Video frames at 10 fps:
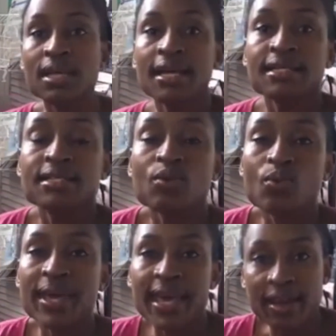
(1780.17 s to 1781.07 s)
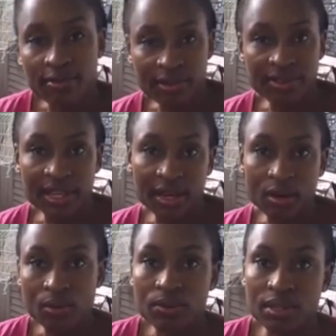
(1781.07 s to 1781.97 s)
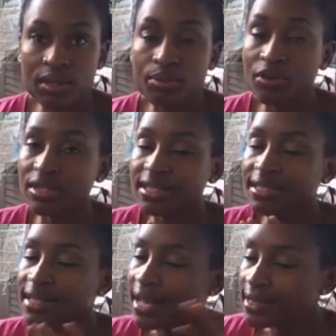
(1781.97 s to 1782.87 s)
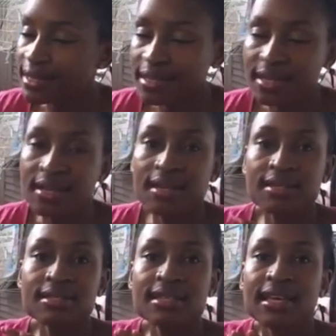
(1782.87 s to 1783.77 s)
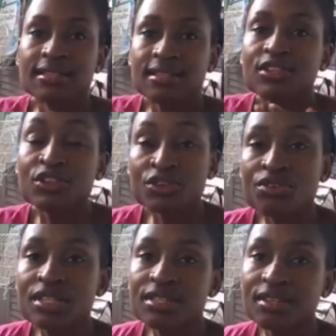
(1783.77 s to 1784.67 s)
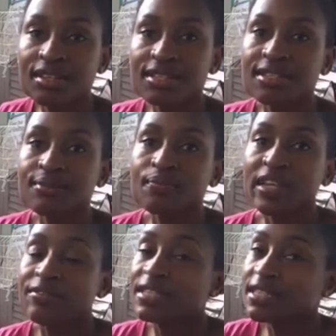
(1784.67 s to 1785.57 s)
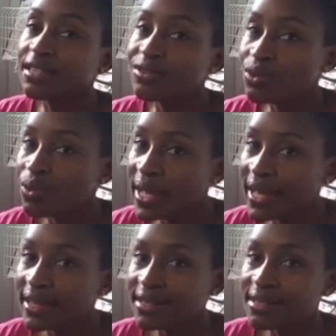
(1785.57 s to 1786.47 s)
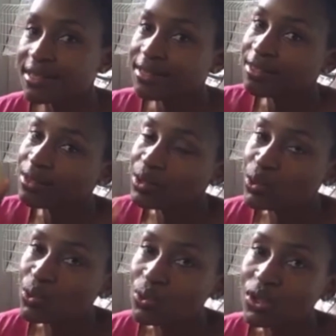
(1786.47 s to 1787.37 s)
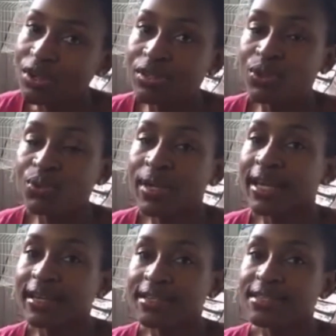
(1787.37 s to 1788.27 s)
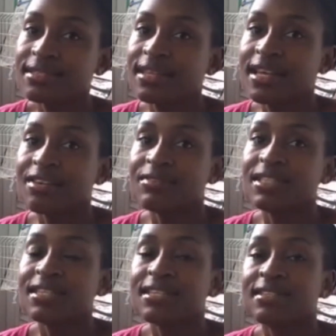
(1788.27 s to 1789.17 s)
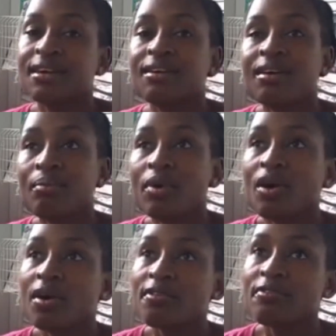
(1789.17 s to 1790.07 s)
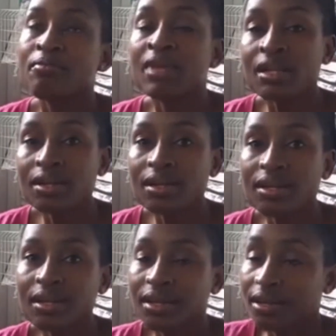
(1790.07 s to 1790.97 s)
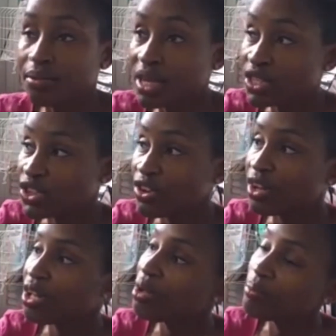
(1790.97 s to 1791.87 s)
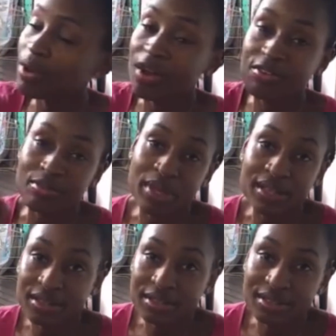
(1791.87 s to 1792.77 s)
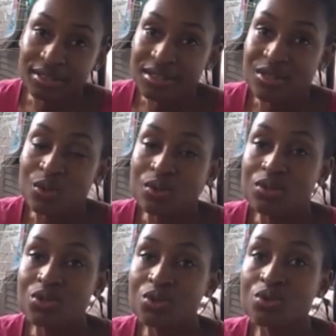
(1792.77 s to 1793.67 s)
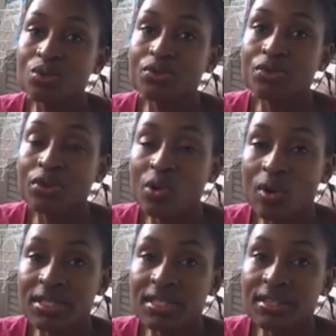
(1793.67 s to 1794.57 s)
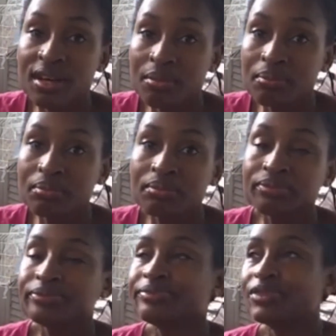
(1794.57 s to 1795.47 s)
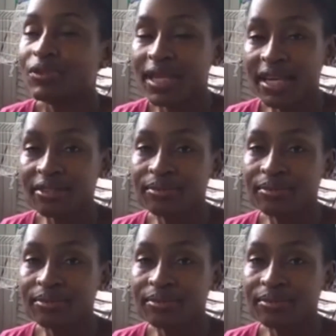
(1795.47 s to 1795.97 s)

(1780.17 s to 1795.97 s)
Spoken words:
to weigh everything out precisely to get good results. If it says 2 eggs, do your 2 eggs. If it says a cup of milk, measure a cup of milk. Don't do 3/4 cup. Okay?